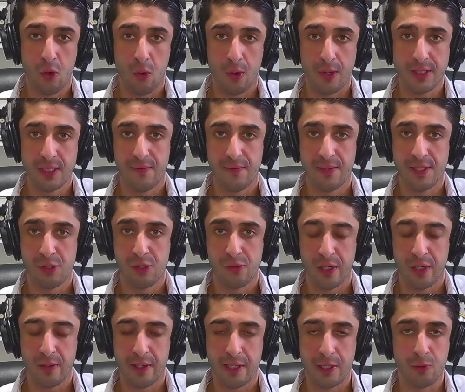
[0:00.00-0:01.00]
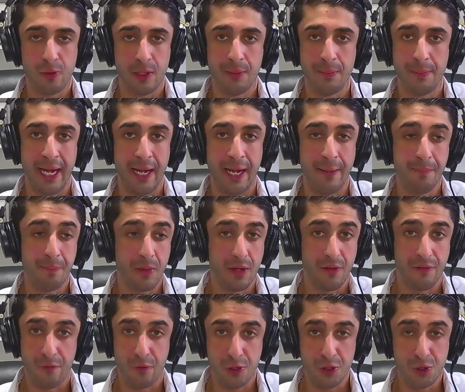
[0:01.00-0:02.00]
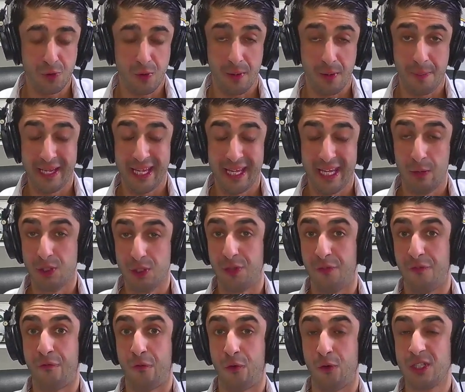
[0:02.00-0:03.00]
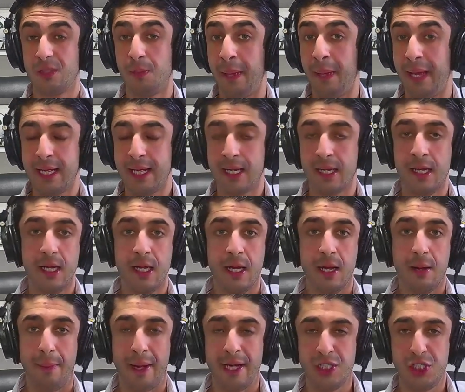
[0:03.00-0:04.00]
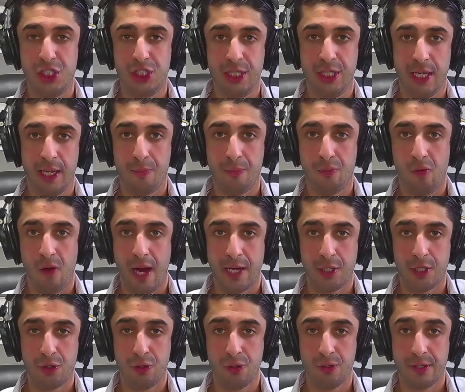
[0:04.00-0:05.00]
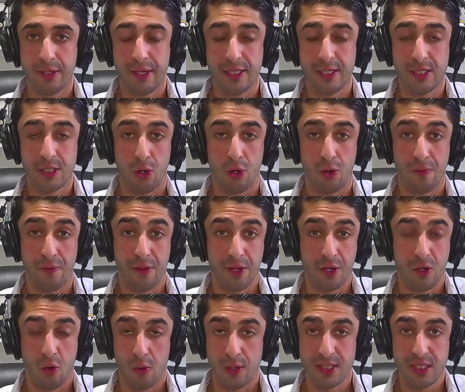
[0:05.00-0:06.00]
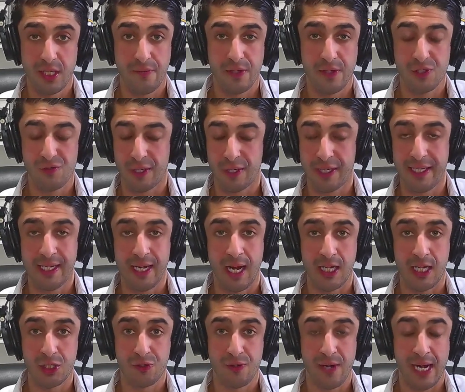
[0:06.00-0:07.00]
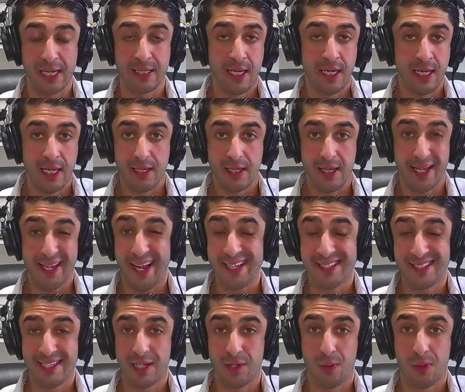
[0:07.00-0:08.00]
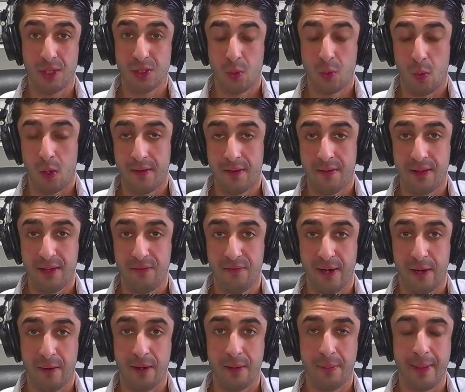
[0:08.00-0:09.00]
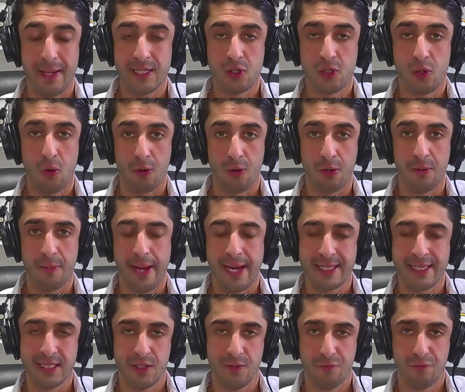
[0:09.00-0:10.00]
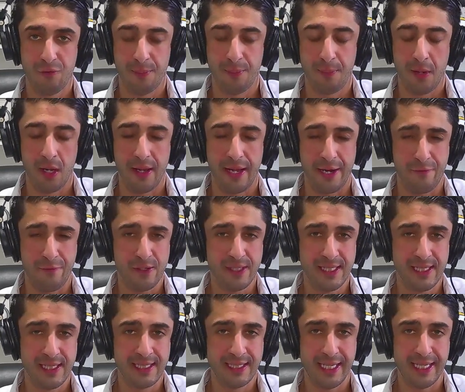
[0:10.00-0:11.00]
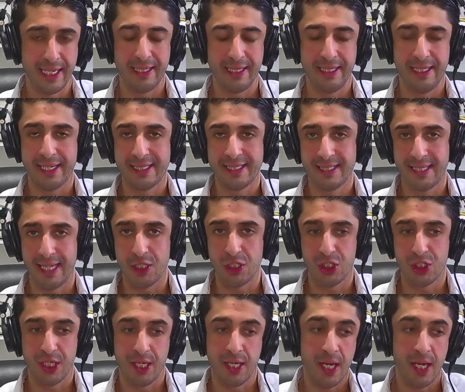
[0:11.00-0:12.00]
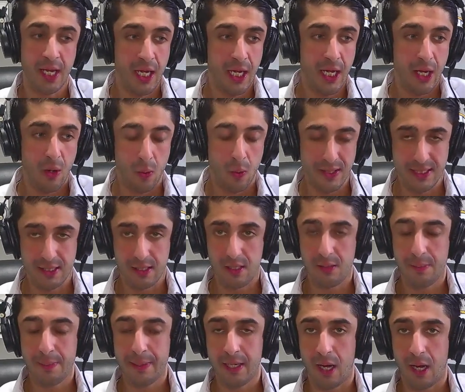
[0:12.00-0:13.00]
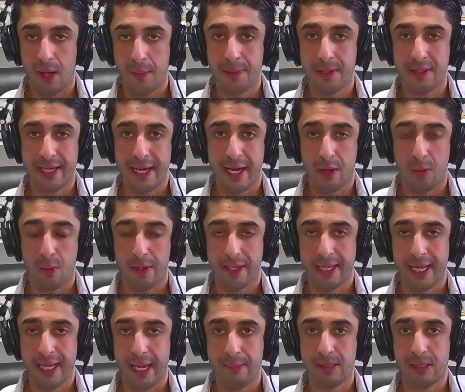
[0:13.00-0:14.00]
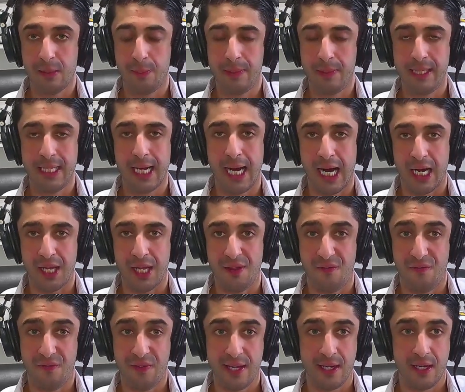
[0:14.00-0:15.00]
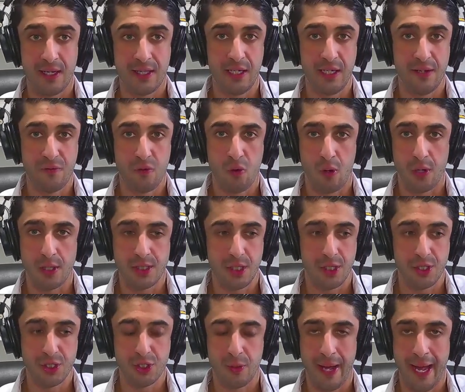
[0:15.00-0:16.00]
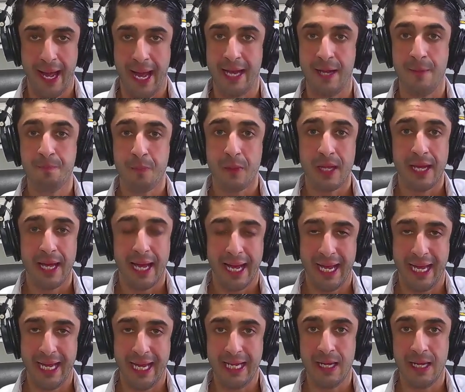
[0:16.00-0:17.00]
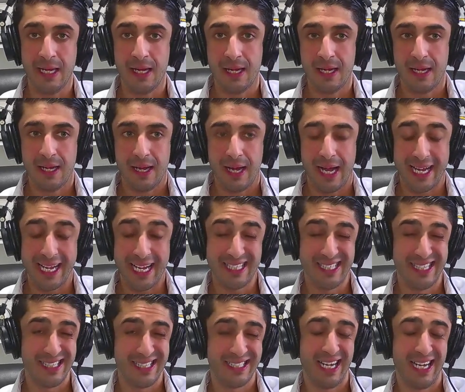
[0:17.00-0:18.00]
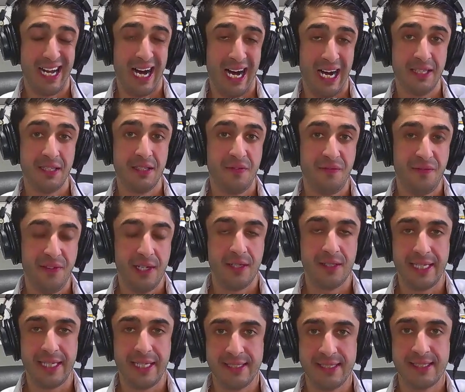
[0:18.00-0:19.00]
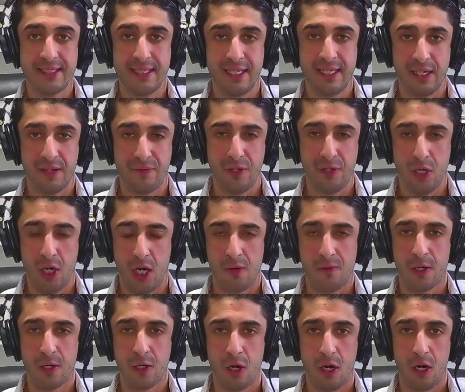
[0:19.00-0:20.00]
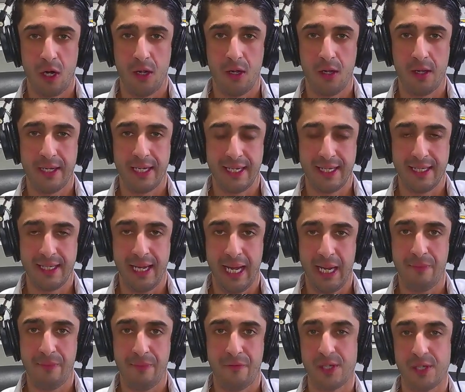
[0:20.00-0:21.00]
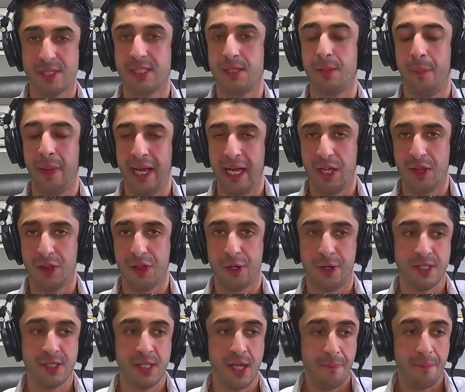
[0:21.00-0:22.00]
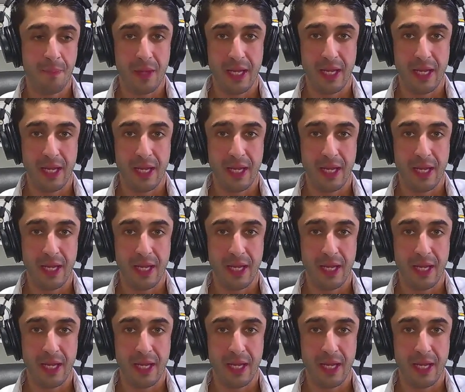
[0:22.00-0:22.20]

the course of his career in Green Bay, first-round pick, he was the first pick by GM Brian Gutekunst over the course of his rookie contract. Like I said, was one of the very best quarterbacks in football ever since getting the extension. Was a little bit up and down when it came to being on the field. He, of course, also had I guess it's an on-the-field incident. If you all recall, in a game versus the Panthers,